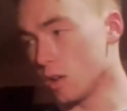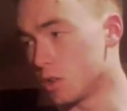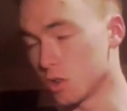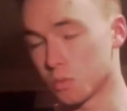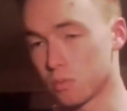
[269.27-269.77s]

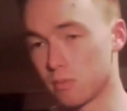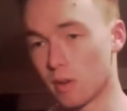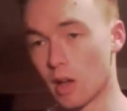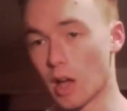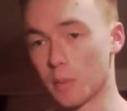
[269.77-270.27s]
it just
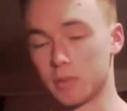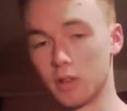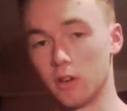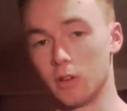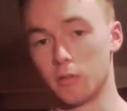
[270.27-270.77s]

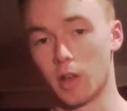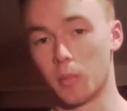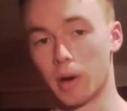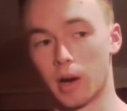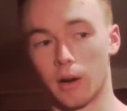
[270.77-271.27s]
absolutely fell
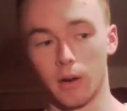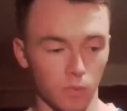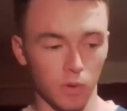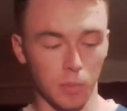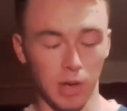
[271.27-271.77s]
apart.
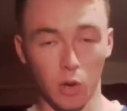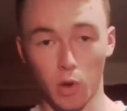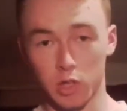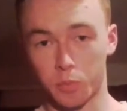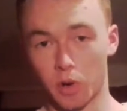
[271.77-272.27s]
We play
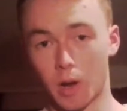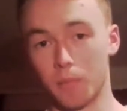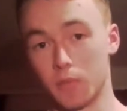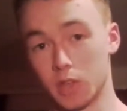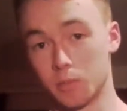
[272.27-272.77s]
West
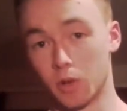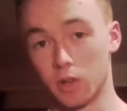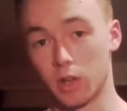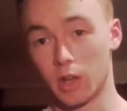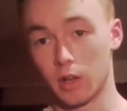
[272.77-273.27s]
Brom this
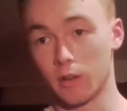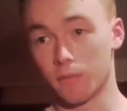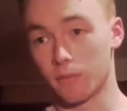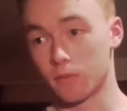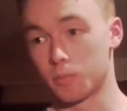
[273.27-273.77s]
Monday night,
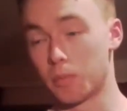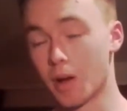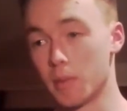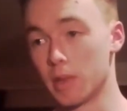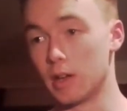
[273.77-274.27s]

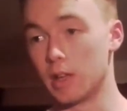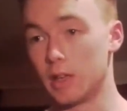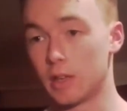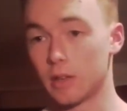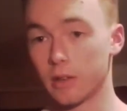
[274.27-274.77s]
bottom of the
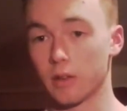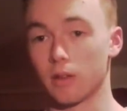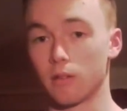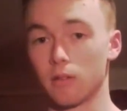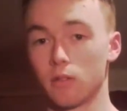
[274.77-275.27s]
league.
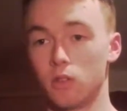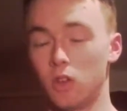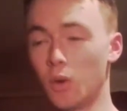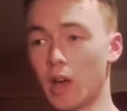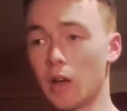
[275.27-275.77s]

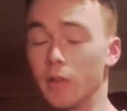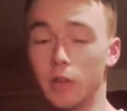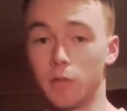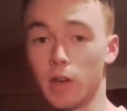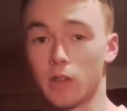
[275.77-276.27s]
Do I have any
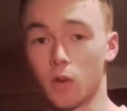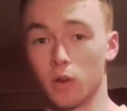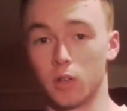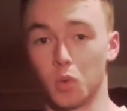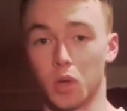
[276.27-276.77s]
faith
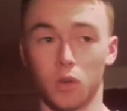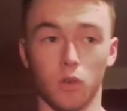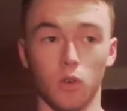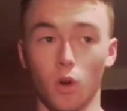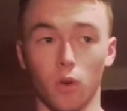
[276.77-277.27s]
going into it?
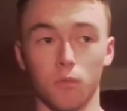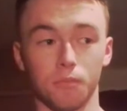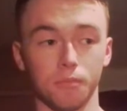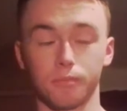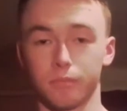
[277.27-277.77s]
No.
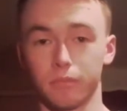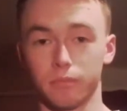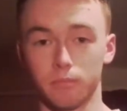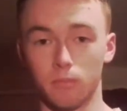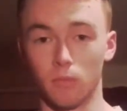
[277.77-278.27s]

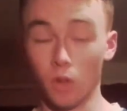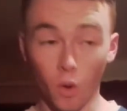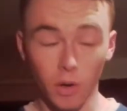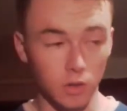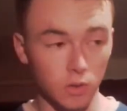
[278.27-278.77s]

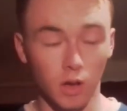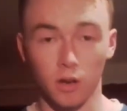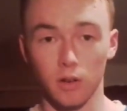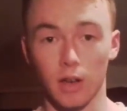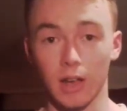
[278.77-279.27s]
No, I do
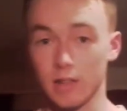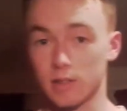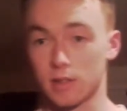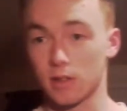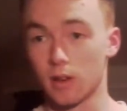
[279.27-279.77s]
not.
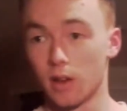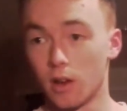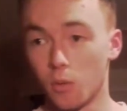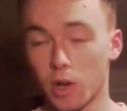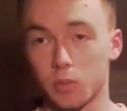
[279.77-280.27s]
Against
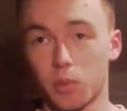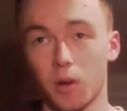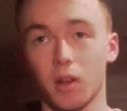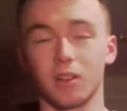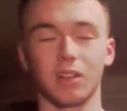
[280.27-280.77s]
West
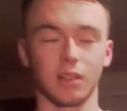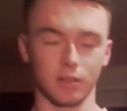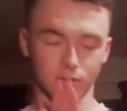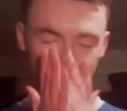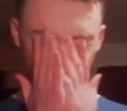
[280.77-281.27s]
Brom,
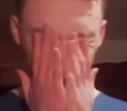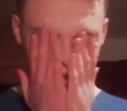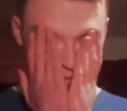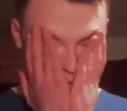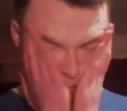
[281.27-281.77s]

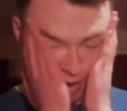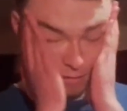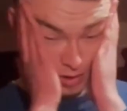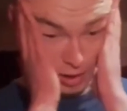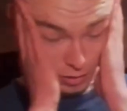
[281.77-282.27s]
West Brom
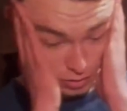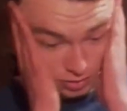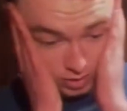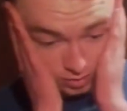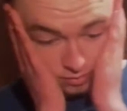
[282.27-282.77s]
haven't had a good
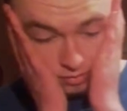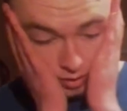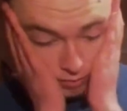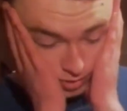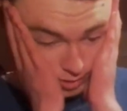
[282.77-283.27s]
season.
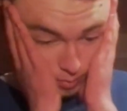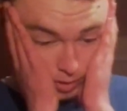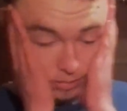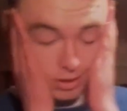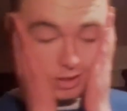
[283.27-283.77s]
Obviously,
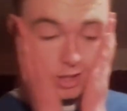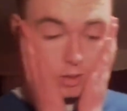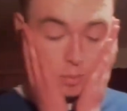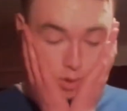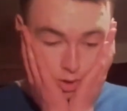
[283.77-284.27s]
bottom of the
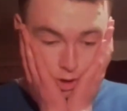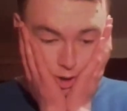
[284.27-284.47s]
league, but